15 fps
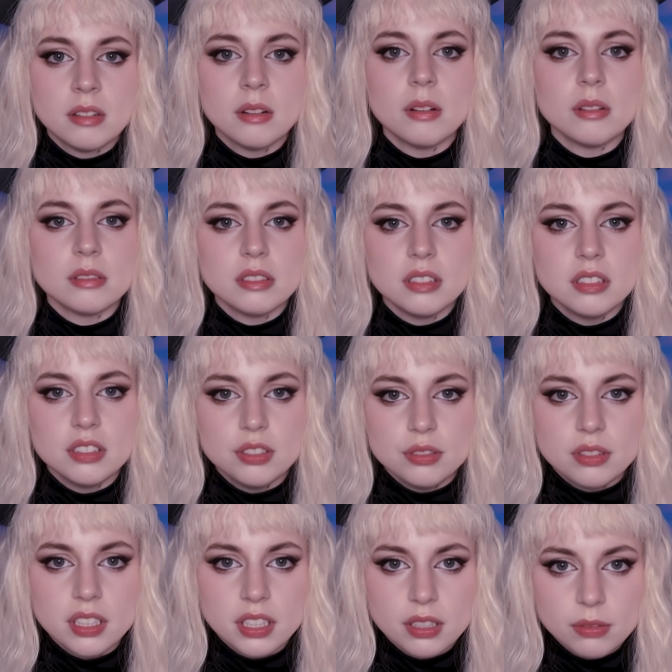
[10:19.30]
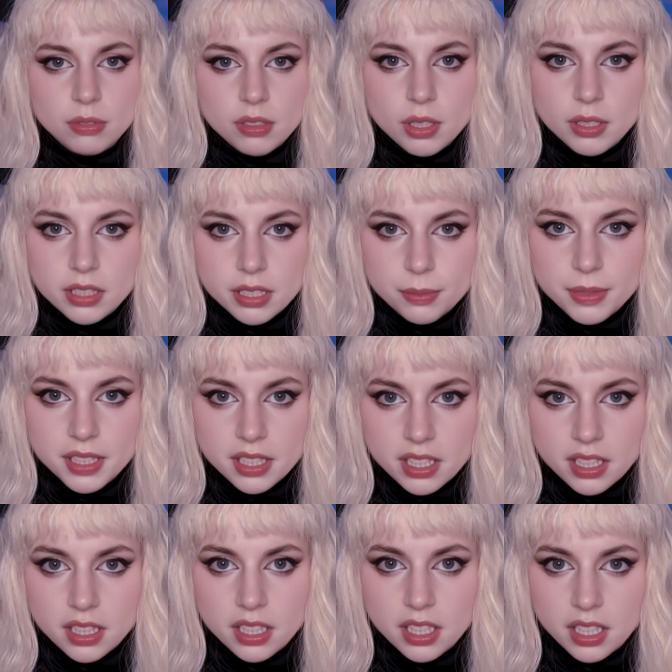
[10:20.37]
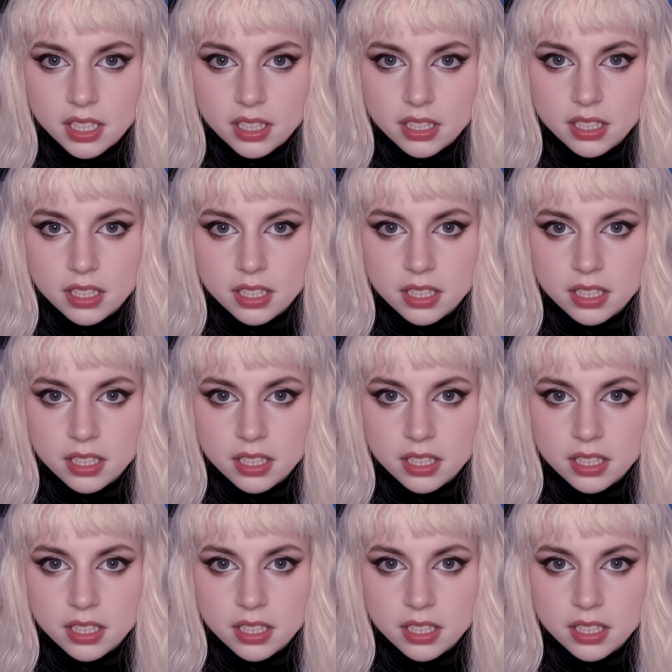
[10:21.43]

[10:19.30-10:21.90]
Oh, did you think you were going to be needing it?